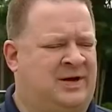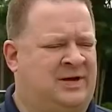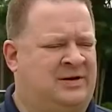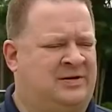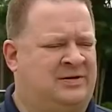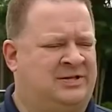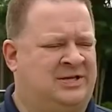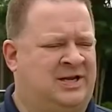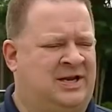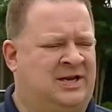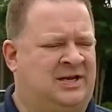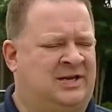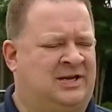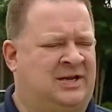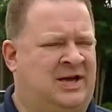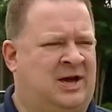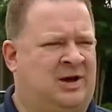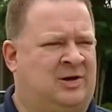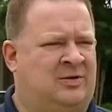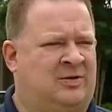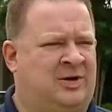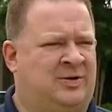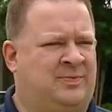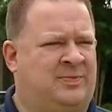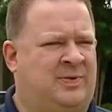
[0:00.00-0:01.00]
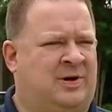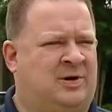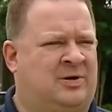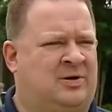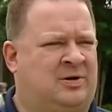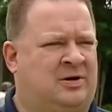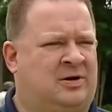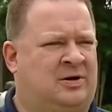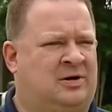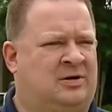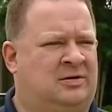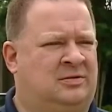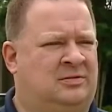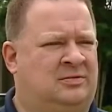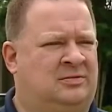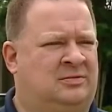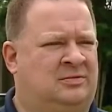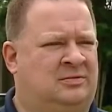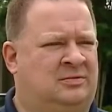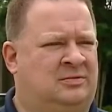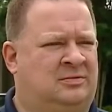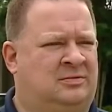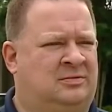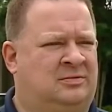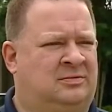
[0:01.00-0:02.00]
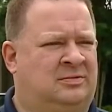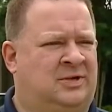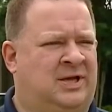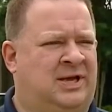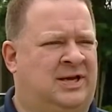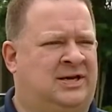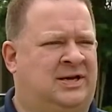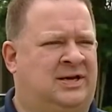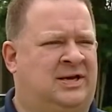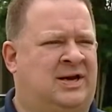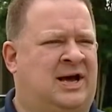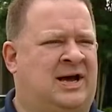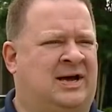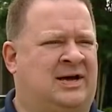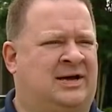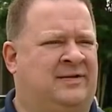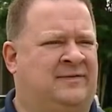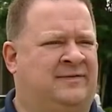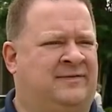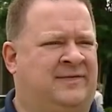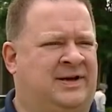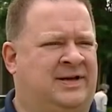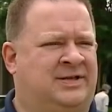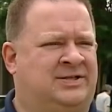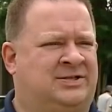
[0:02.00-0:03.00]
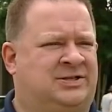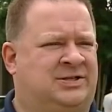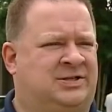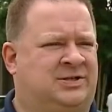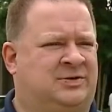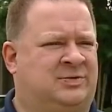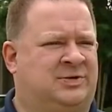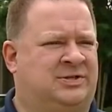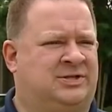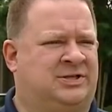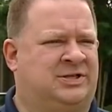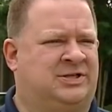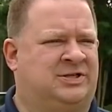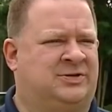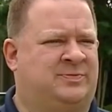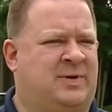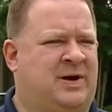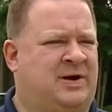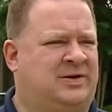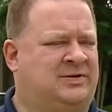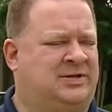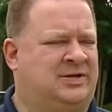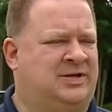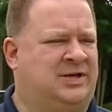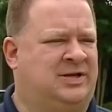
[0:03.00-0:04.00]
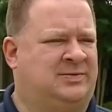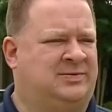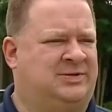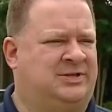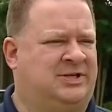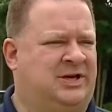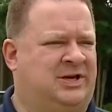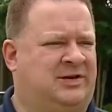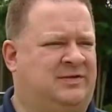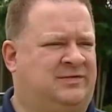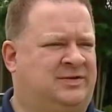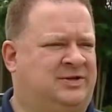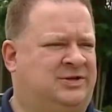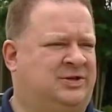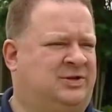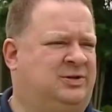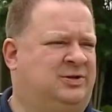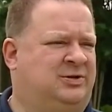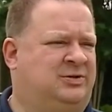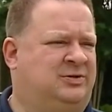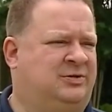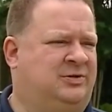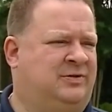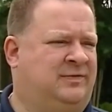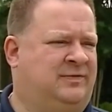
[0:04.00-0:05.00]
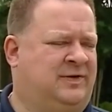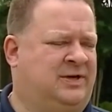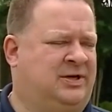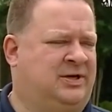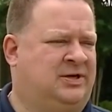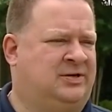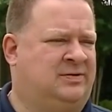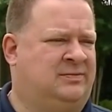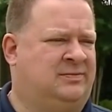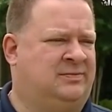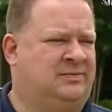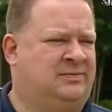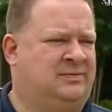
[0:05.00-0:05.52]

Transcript: my understanding the only part he did not confess to was exposing himself to the victim.